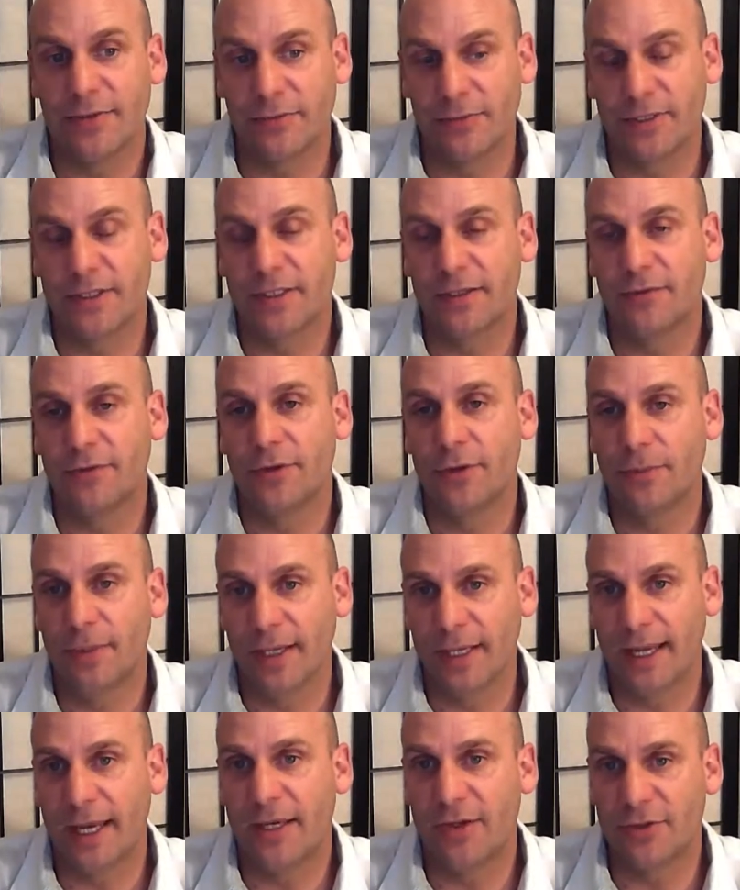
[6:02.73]
risk of
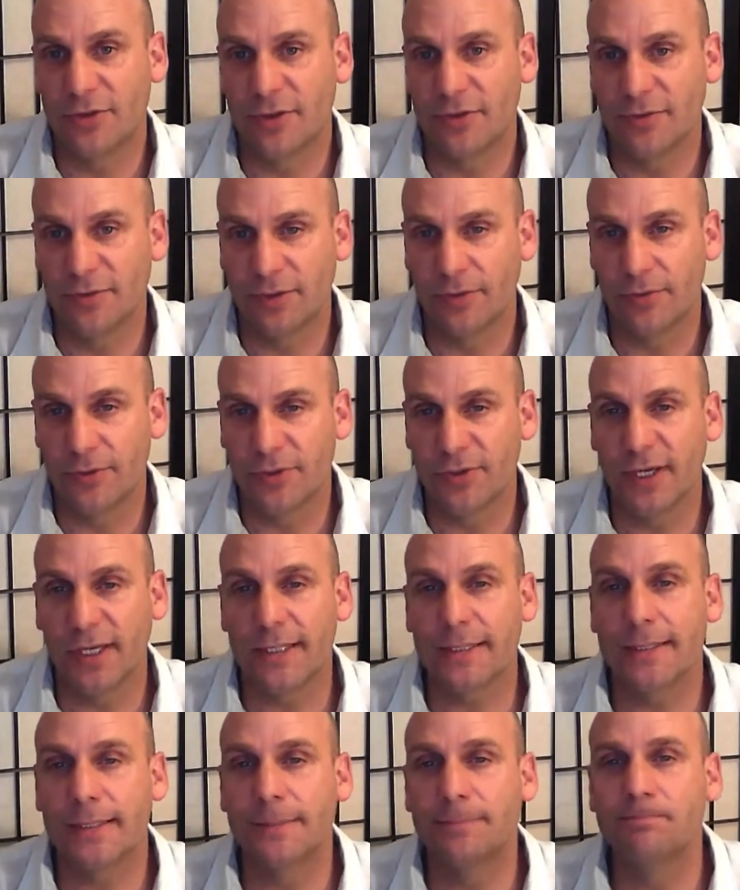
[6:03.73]
humiliation if she
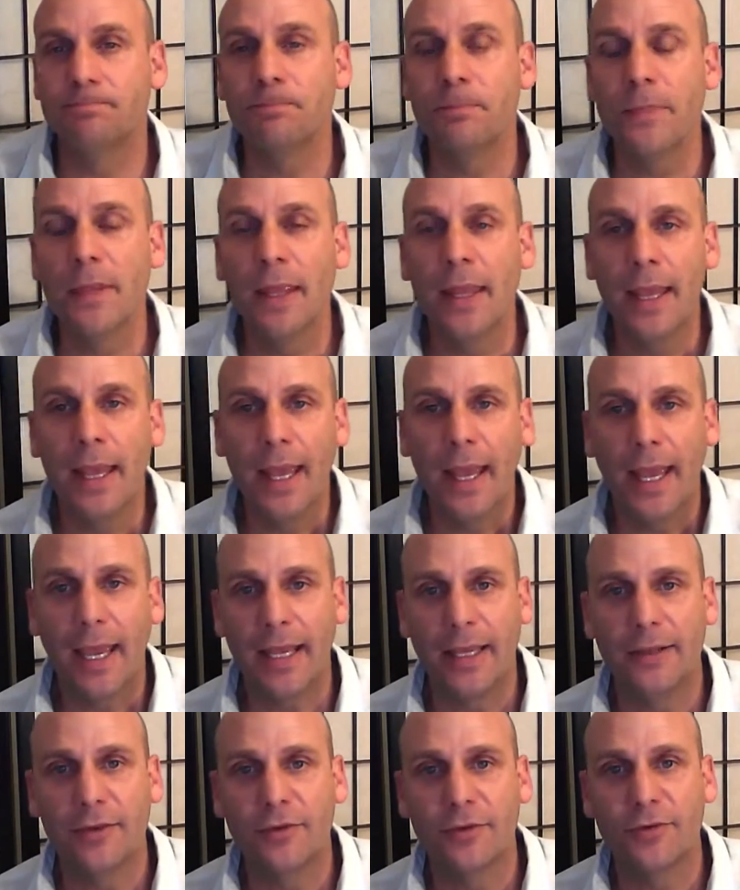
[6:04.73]
rejects him.
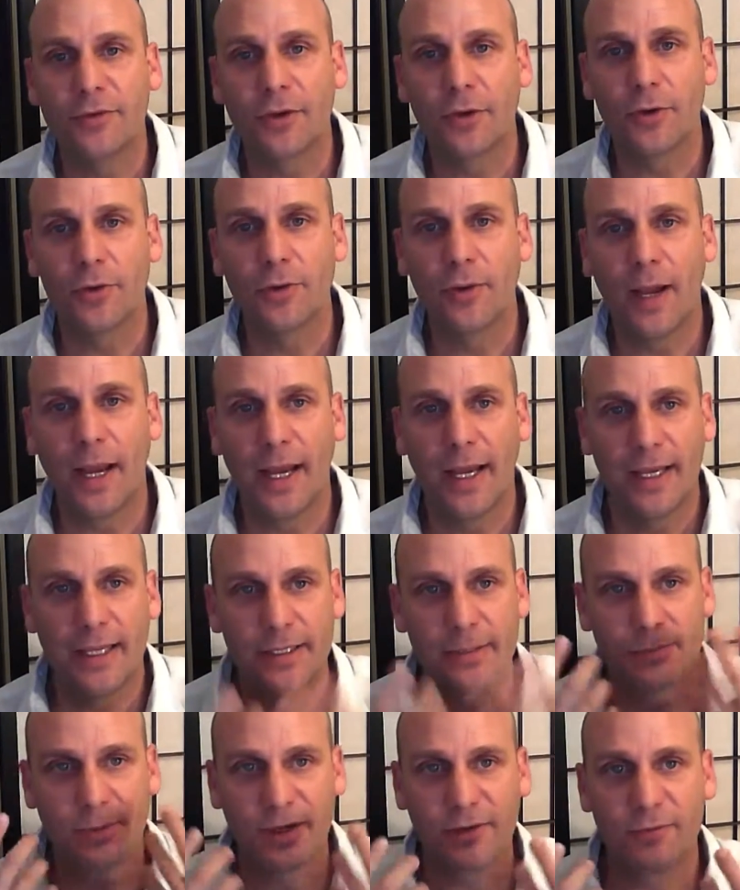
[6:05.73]
And so his
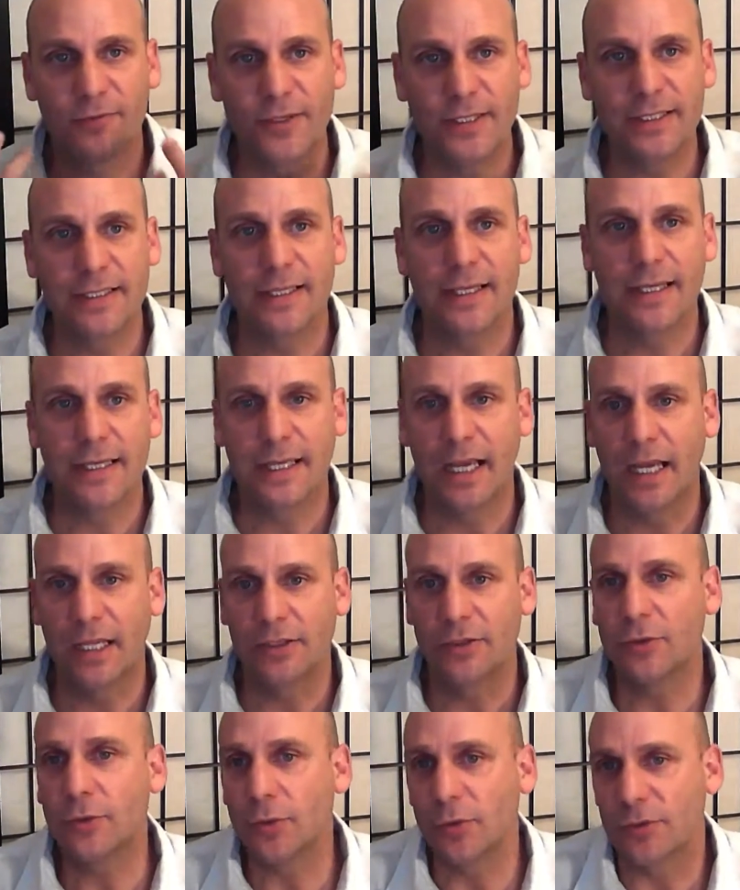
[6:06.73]
brain freezes and he can't
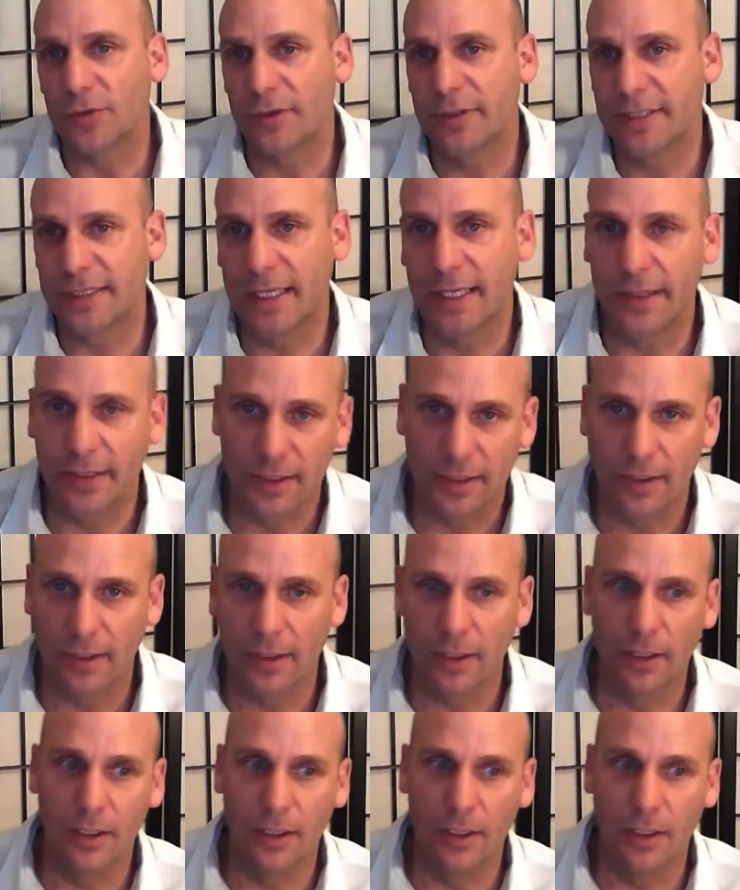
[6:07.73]
talk, so he's down there going,